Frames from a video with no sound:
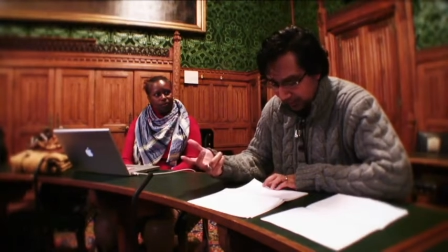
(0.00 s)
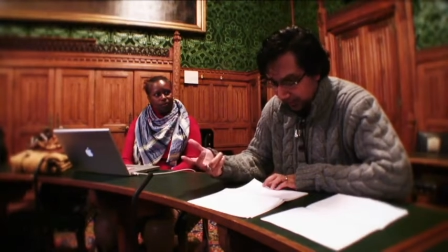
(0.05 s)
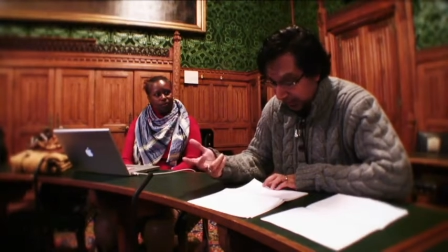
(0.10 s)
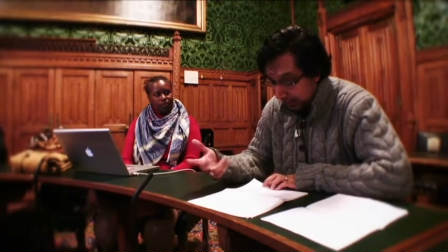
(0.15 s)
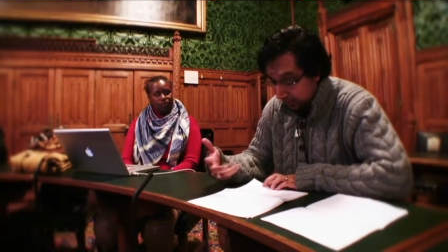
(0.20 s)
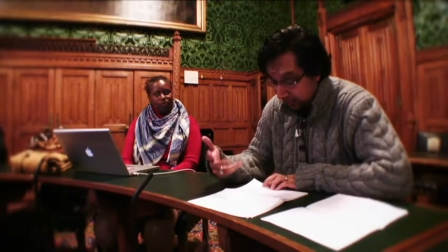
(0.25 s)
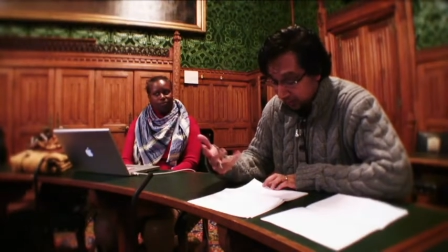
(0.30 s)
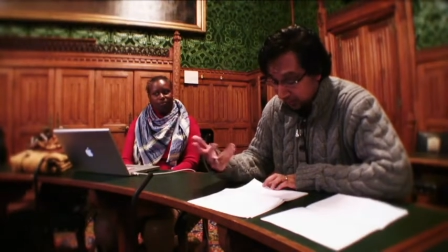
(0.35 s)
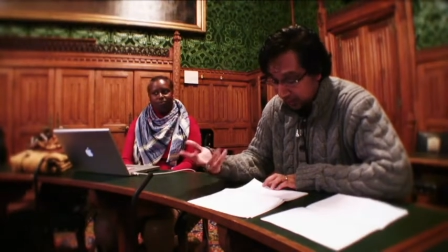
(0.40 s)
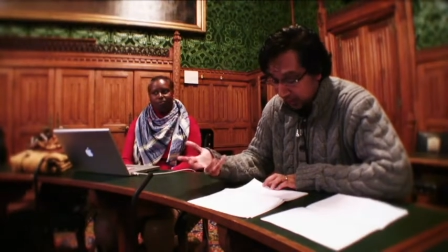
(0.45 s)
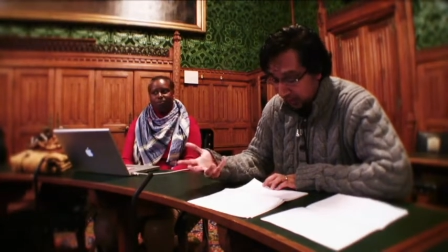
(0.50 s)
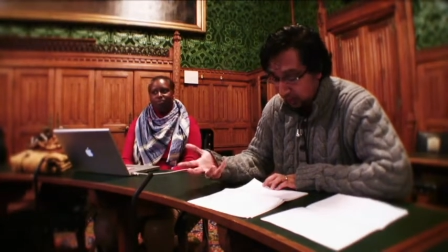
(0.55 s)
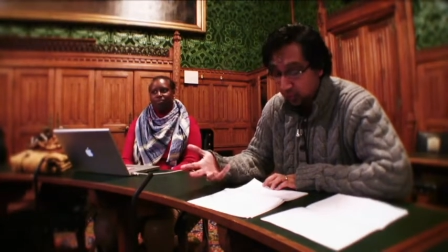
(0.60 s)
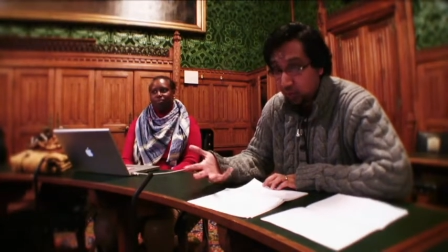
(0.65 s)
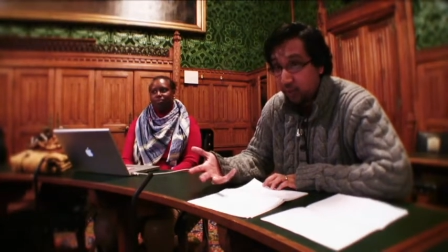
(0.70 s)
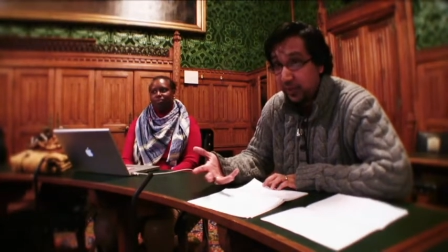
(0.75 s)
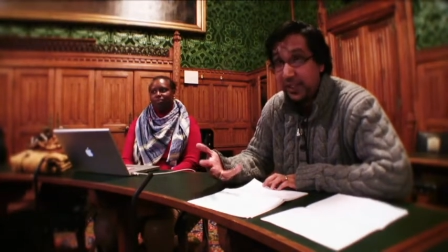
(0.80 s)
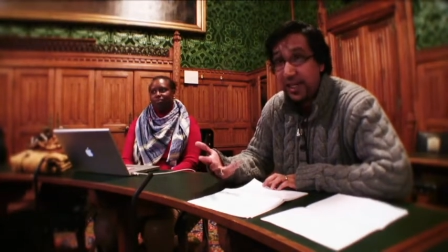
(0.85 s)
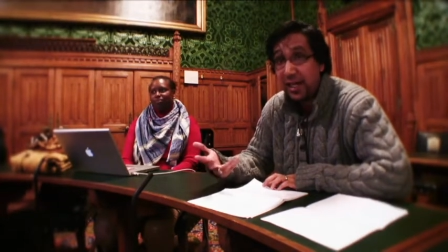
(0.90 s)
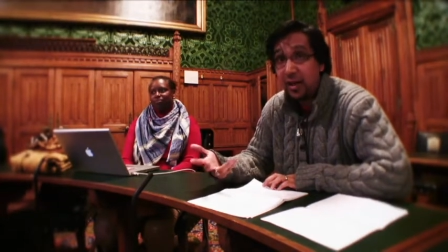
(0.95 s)
And he just said, look,
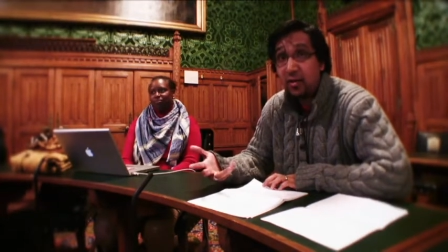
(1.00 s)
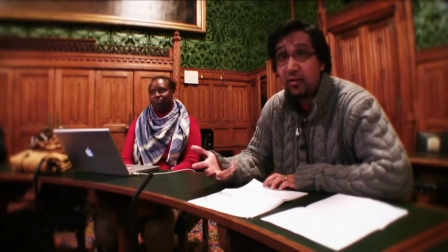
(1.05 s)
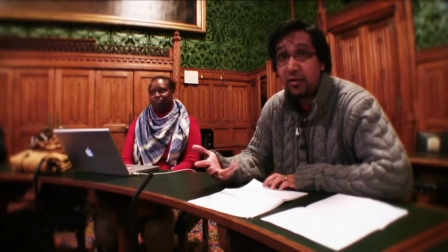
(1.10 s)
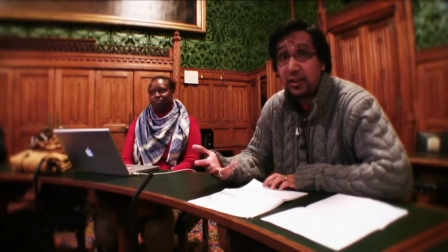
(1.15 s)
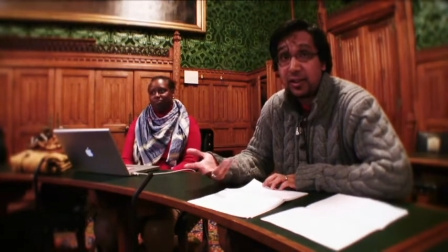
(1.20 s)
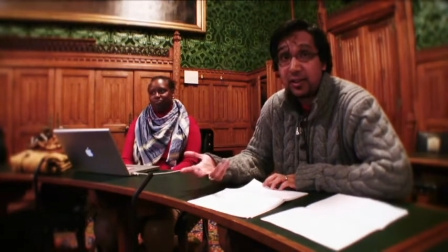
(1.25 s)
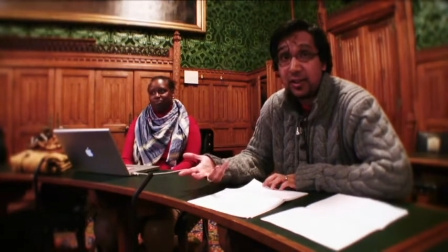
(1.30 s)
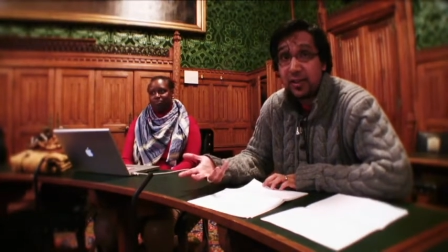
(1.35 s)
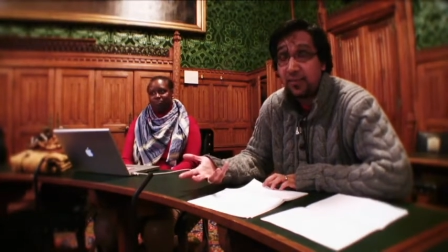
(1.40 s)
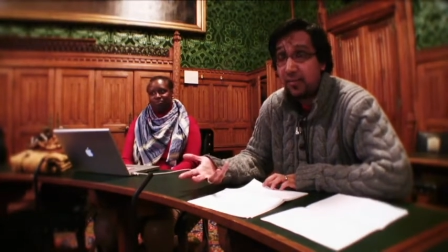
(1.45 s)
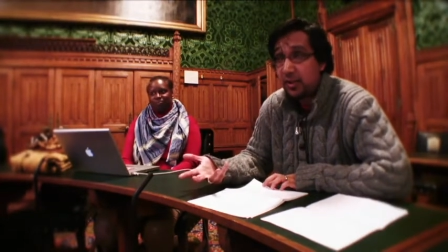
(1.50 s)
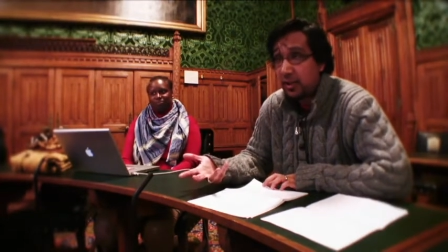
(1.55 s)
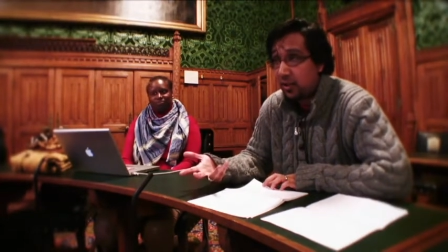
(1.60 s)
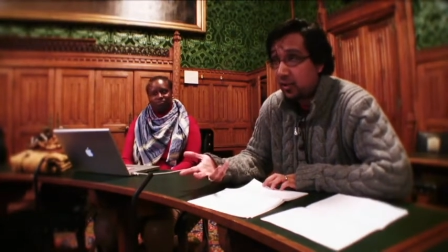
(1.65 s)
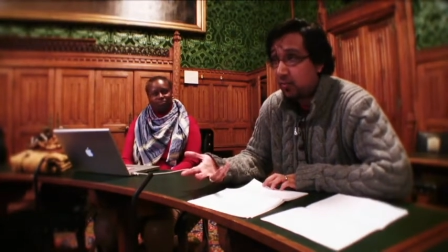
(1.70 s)
we can't accept these.